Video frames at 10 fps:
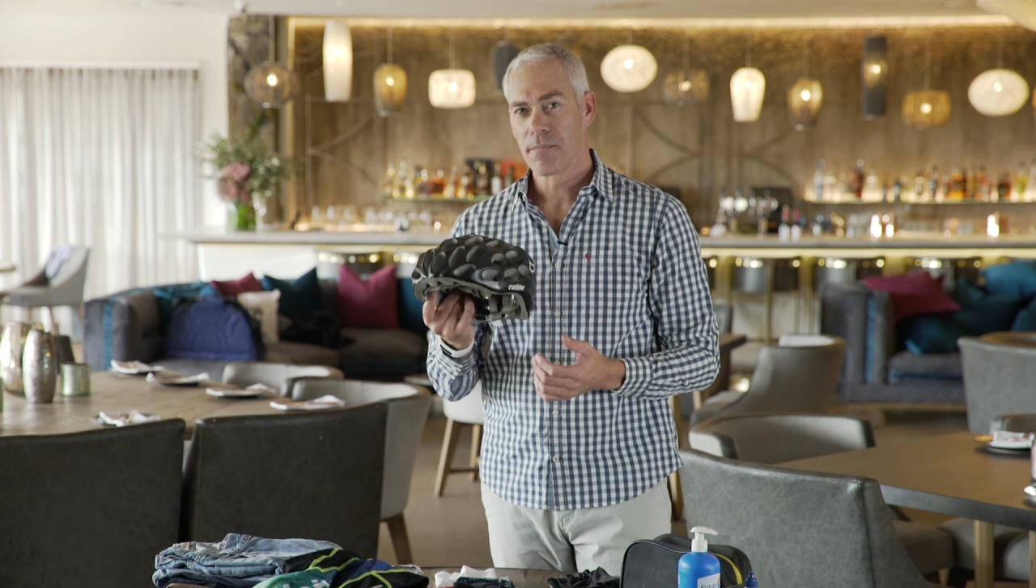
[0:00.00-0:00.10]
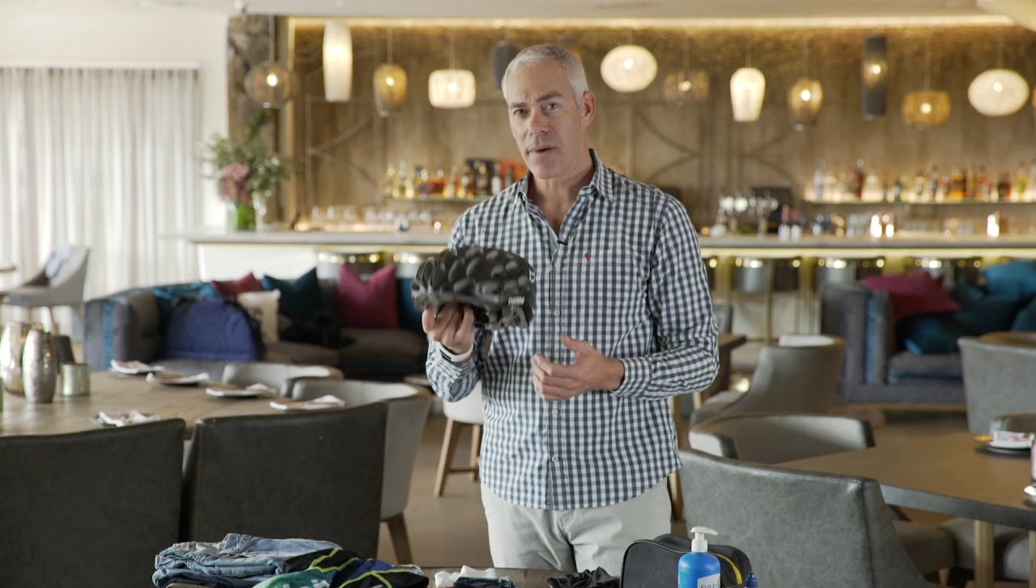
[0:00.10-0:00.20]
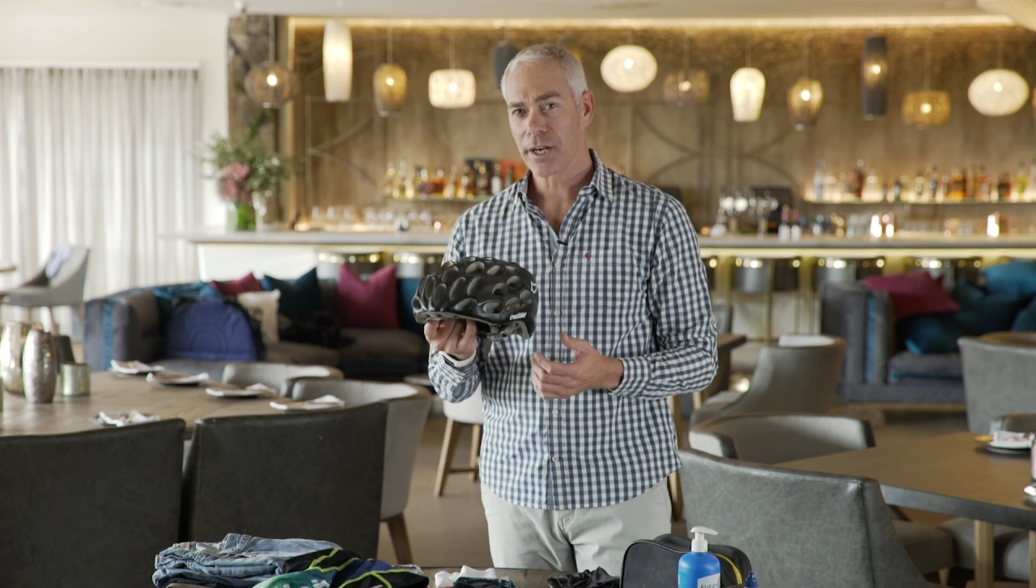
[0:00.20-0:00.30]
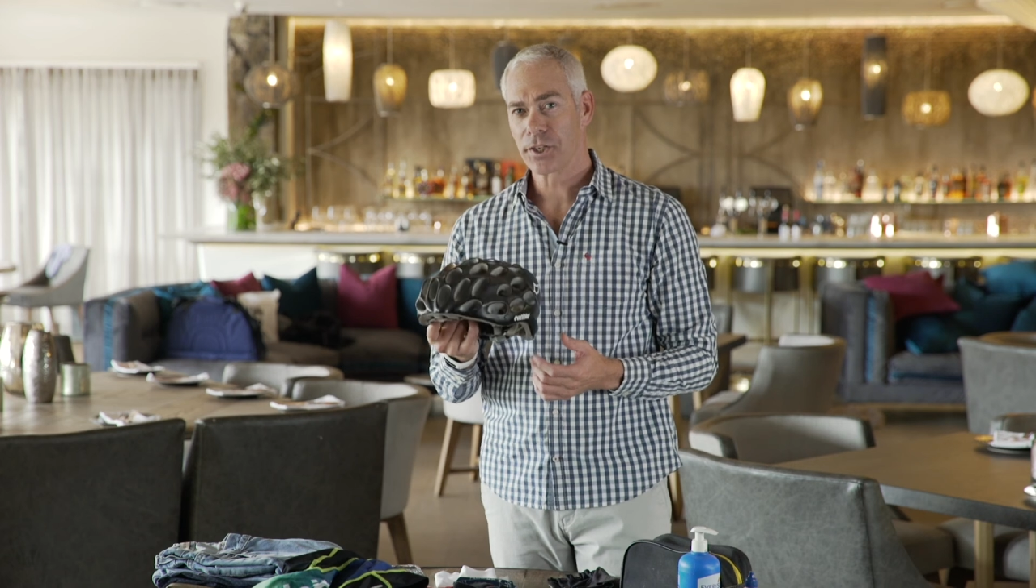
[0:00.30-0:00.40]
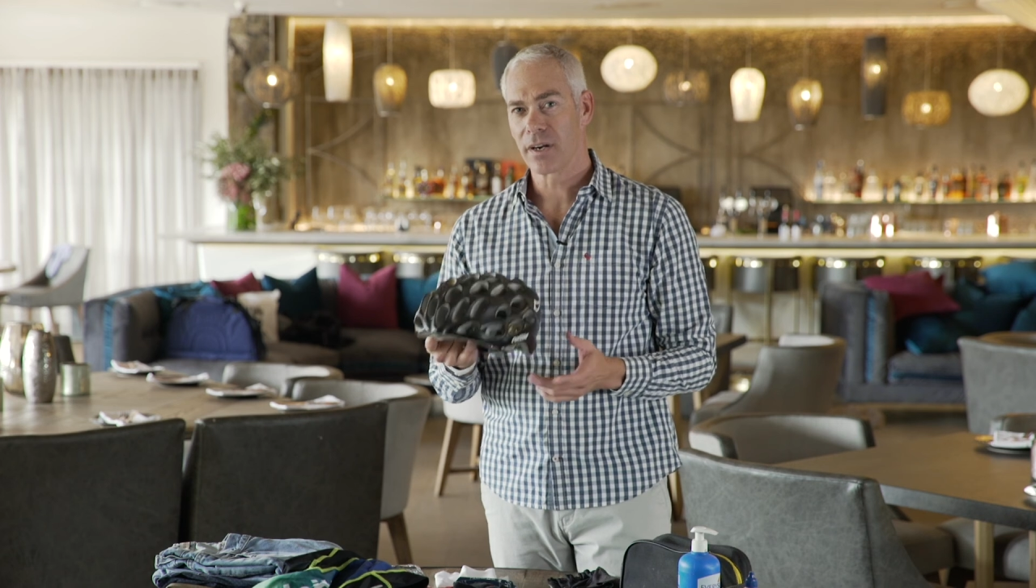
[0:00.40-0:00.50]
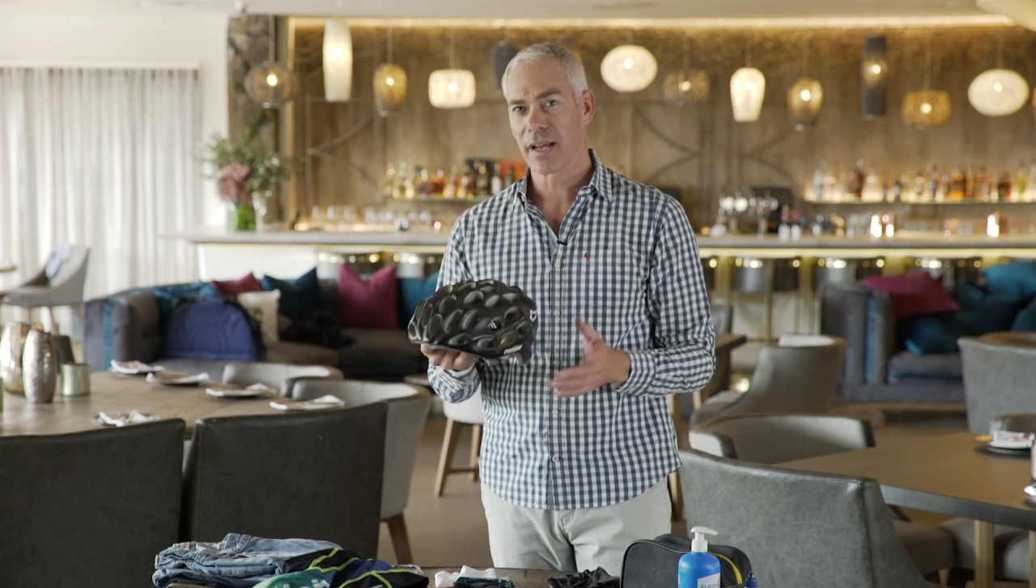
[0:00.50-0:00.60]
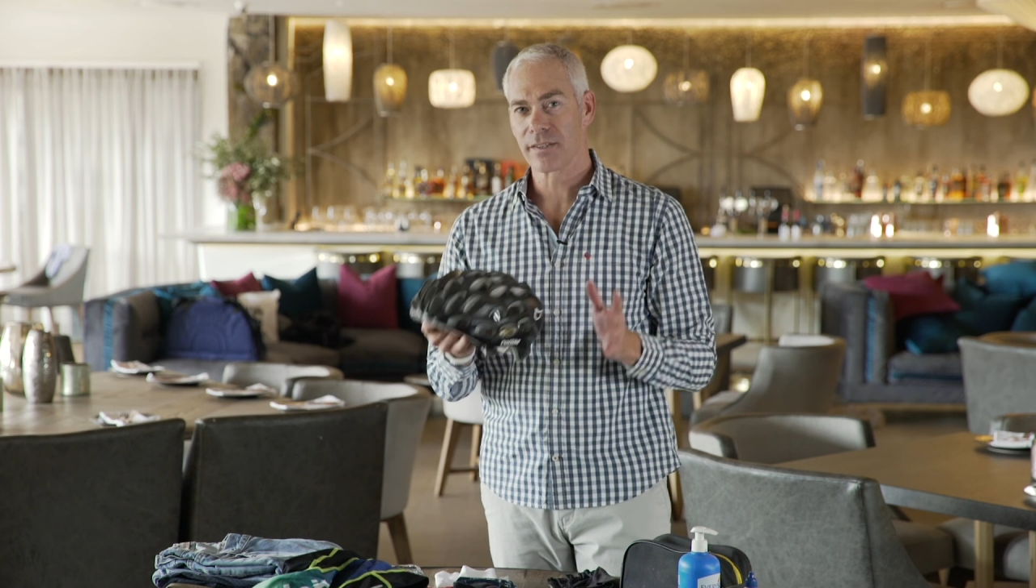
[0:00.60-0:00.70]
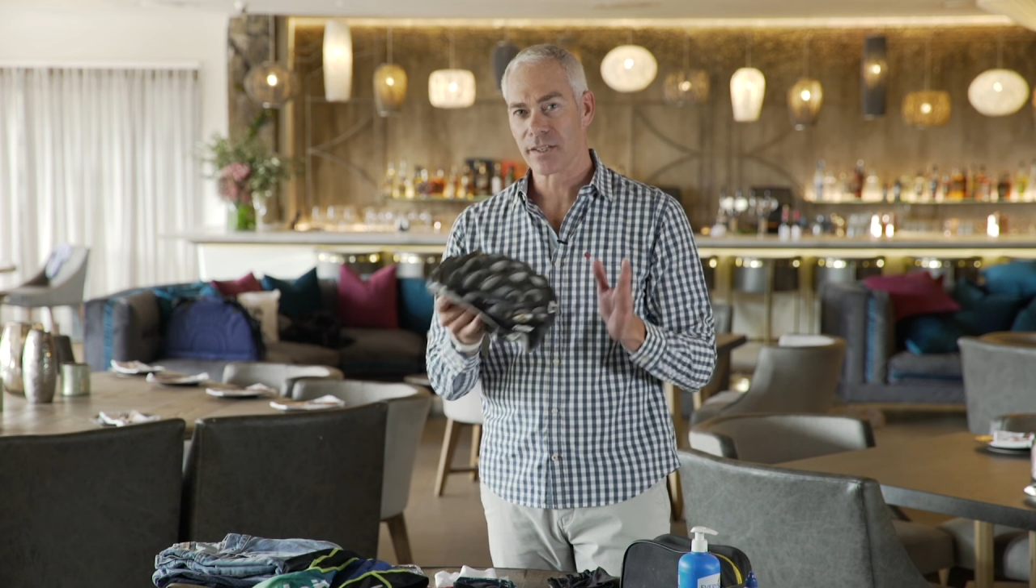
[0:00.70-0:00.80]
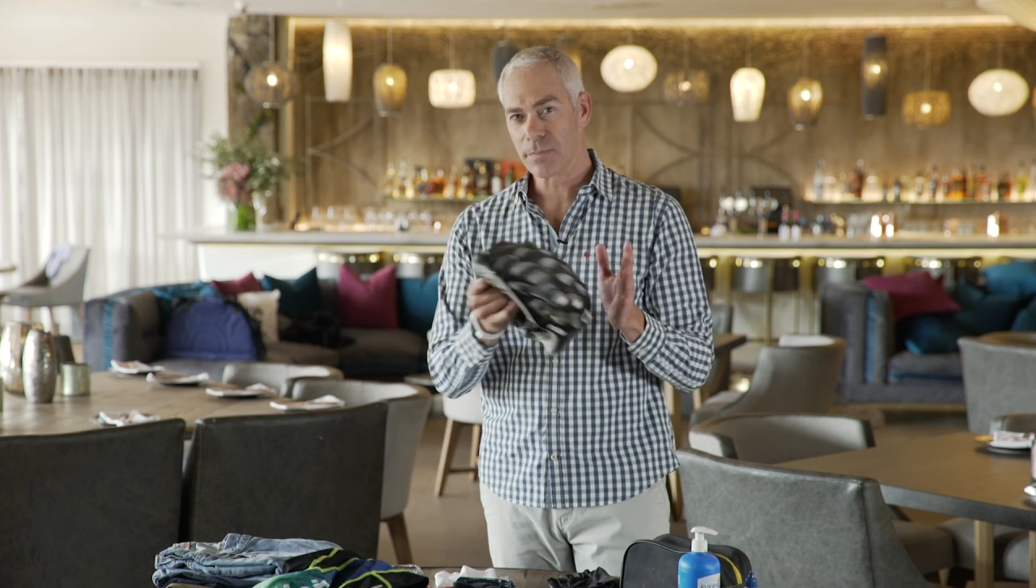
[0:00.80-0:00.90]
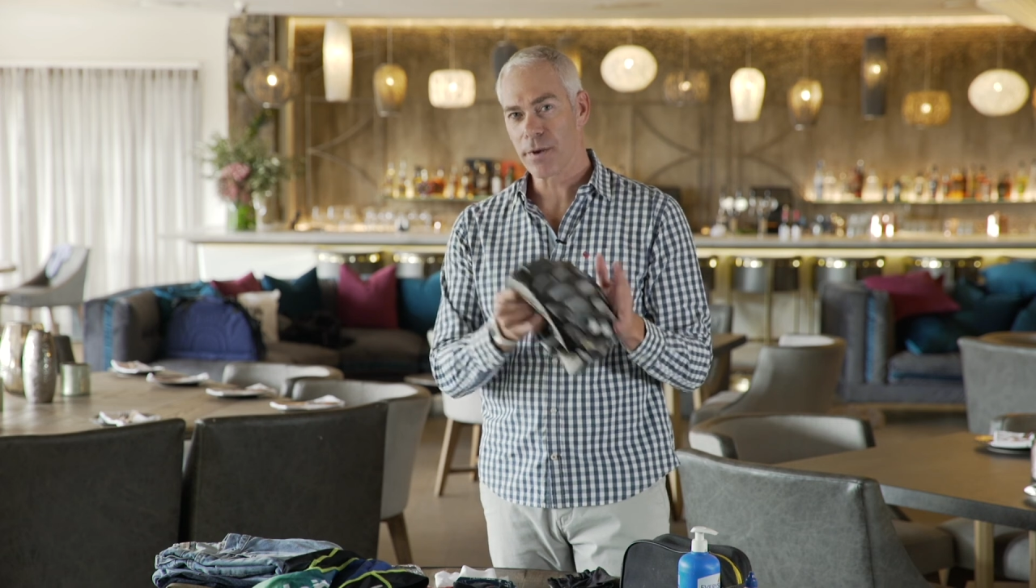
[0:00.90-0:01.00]
Make sure it
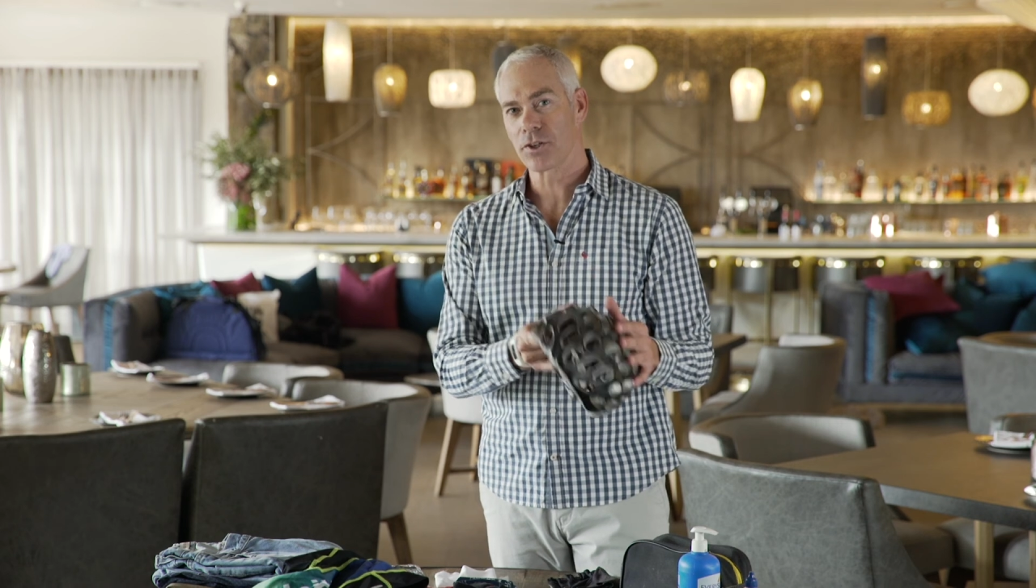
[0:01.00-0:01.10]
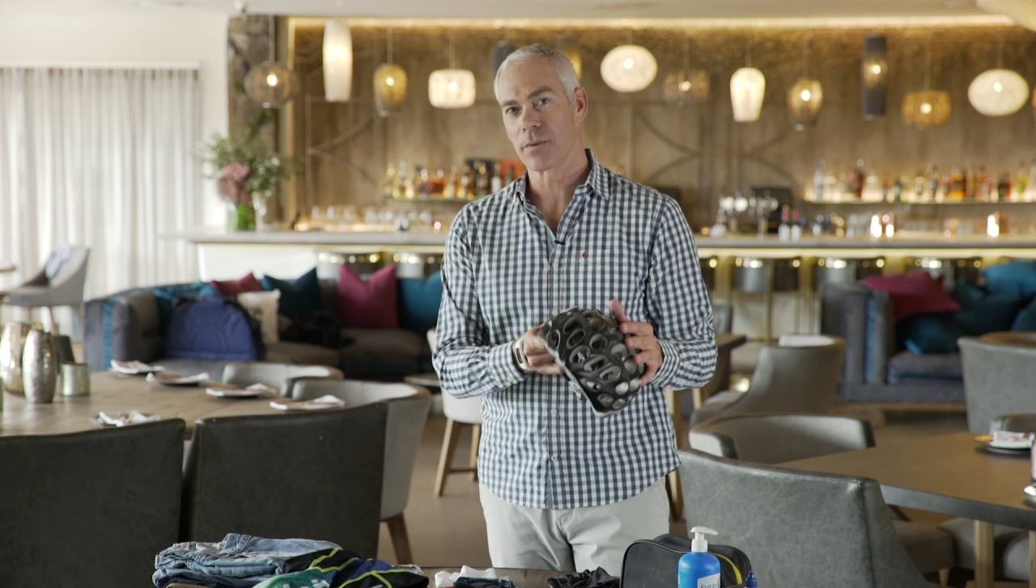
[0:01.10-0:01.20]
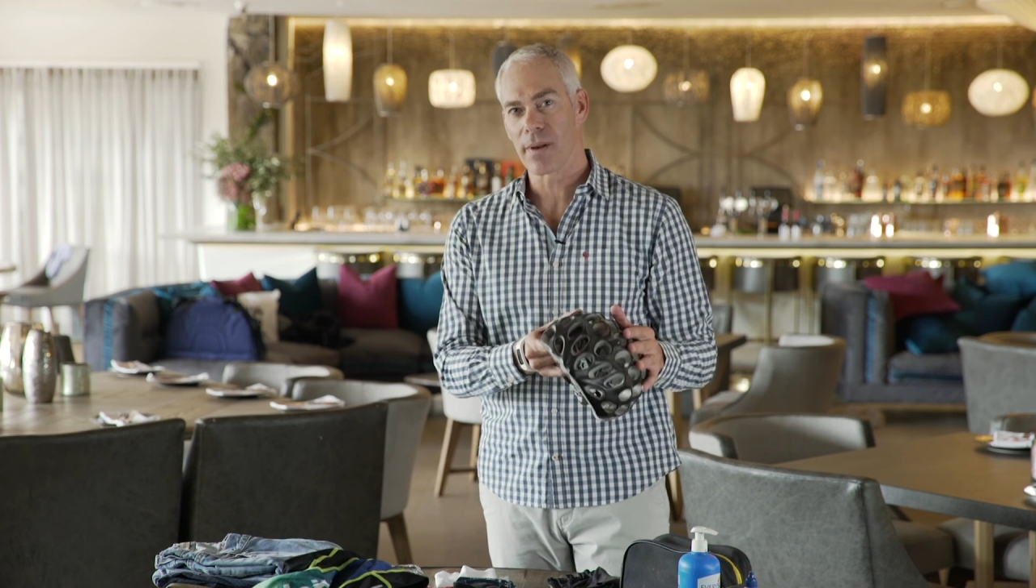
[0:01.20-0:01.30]
has a special